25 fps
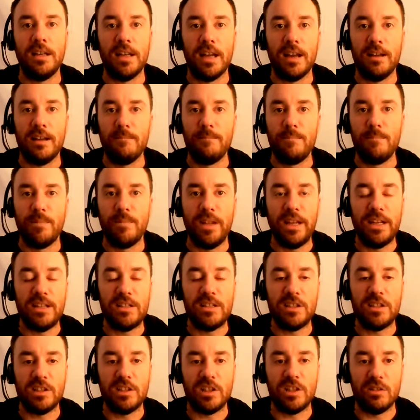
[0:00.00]
yeah, need
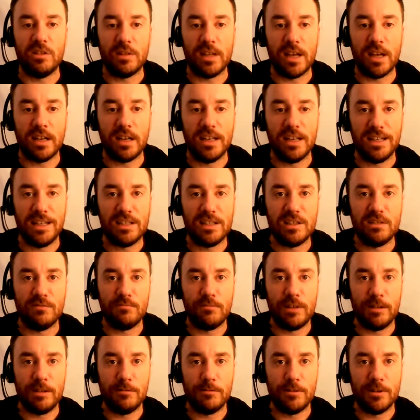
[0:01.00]
to do that, need to
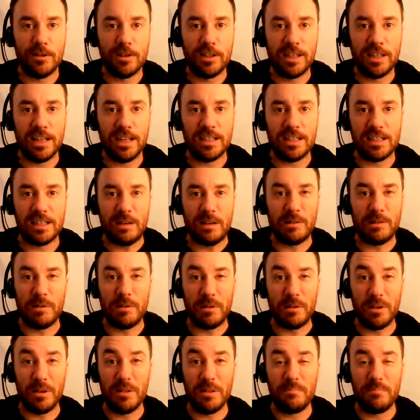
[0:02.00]
rework it. So
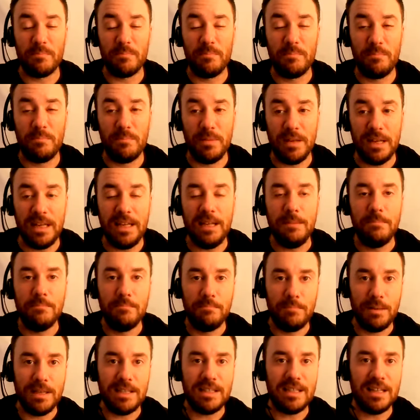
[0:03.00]
I'm going to be
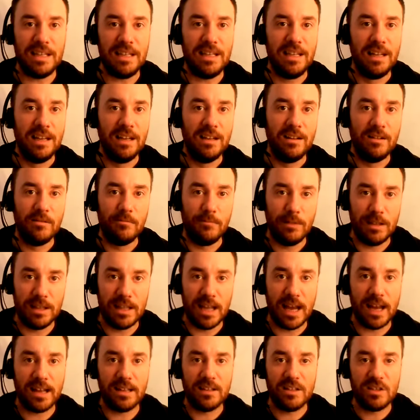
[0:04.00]
busy with
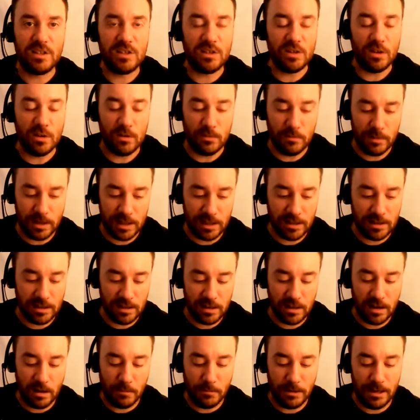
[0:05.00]
that to start with.
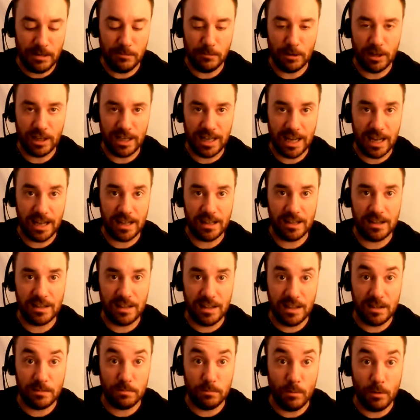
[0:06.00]
I really want to get
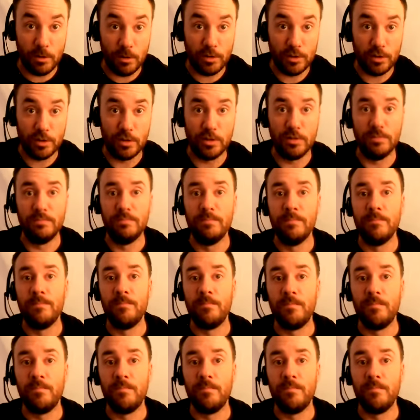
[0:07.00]
this one done